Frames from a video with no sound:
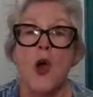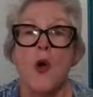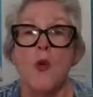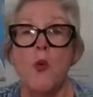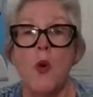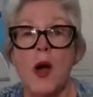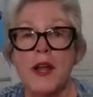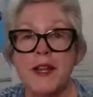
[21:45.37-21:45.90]

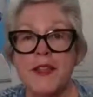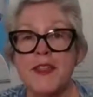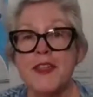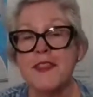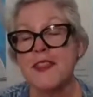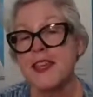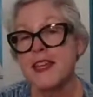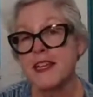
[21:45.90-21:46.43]
One of
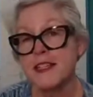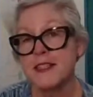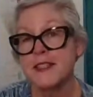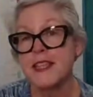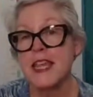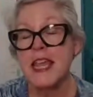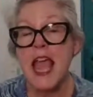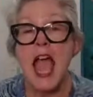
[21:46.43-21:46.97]
the things
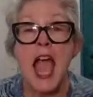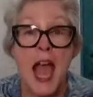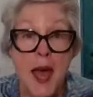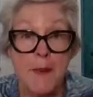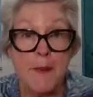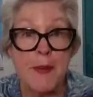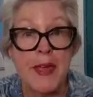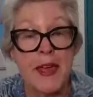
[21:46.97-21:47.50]
the
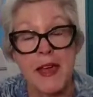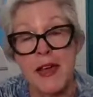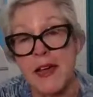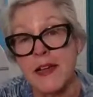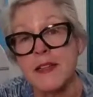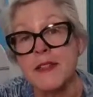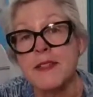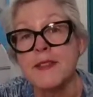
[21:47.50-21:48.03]
app
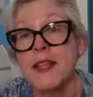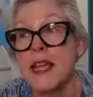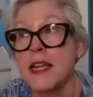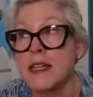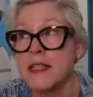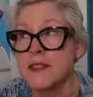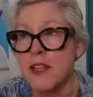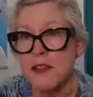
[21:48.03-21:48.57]
has,
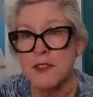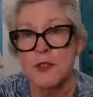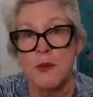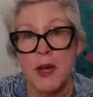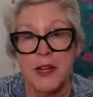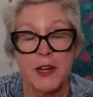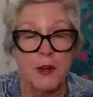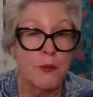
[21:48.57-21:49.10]
and it's also
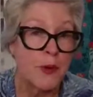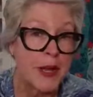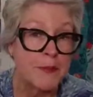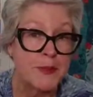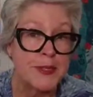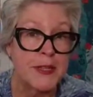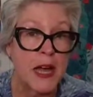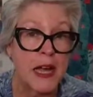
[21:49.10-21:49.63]
on our
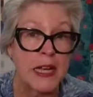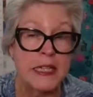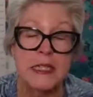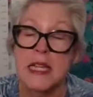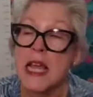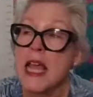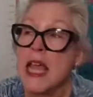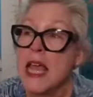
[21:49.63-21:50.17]

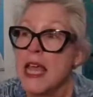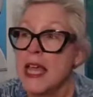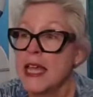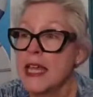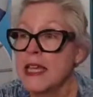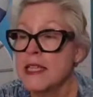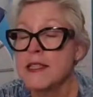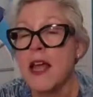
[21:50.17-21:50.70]
website,
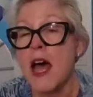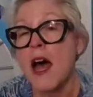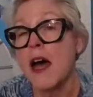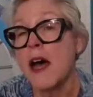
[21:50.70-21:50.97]
is